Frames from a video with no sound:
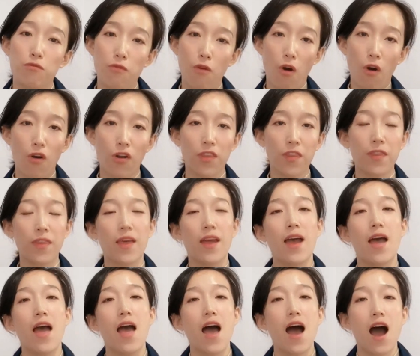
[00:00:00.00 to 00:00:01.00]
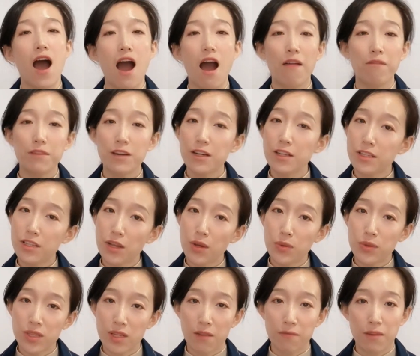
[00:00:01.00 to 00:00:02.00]
Fourth,
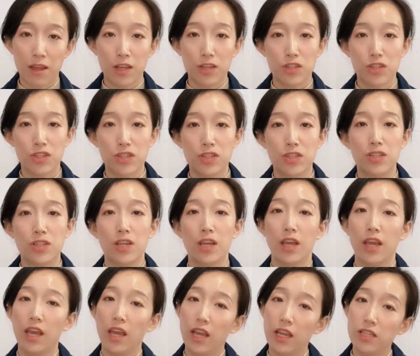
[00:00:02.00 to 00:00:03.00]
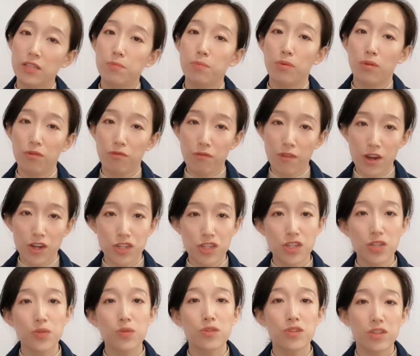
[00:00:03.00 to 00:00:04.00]
after-sales service is
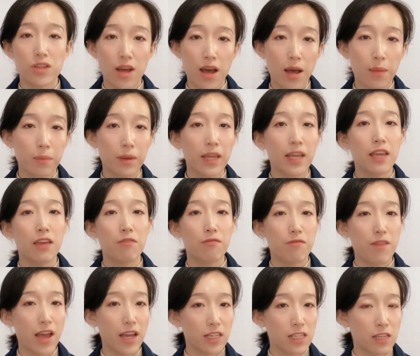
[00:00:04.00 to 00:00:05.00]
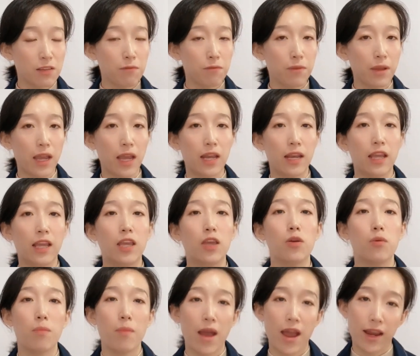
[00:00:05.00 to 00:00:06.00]
professional, timely, effective, and
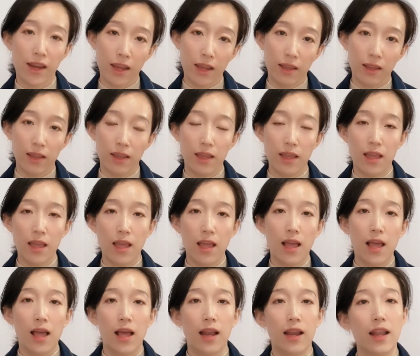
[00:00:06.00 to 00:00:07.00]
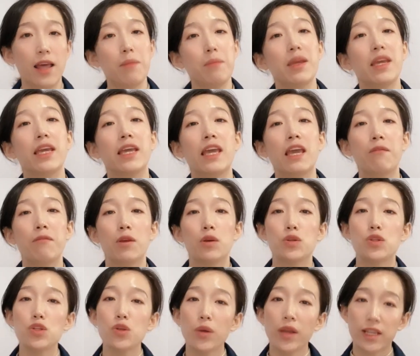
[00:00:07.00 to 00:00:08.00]
humane. Let me give
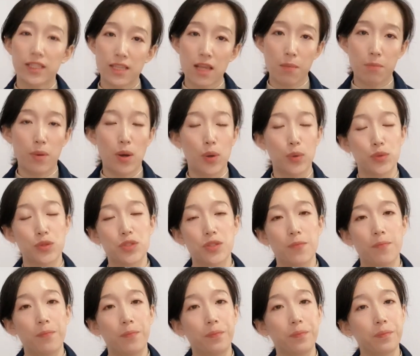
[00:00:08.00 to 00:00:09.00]
you two examples.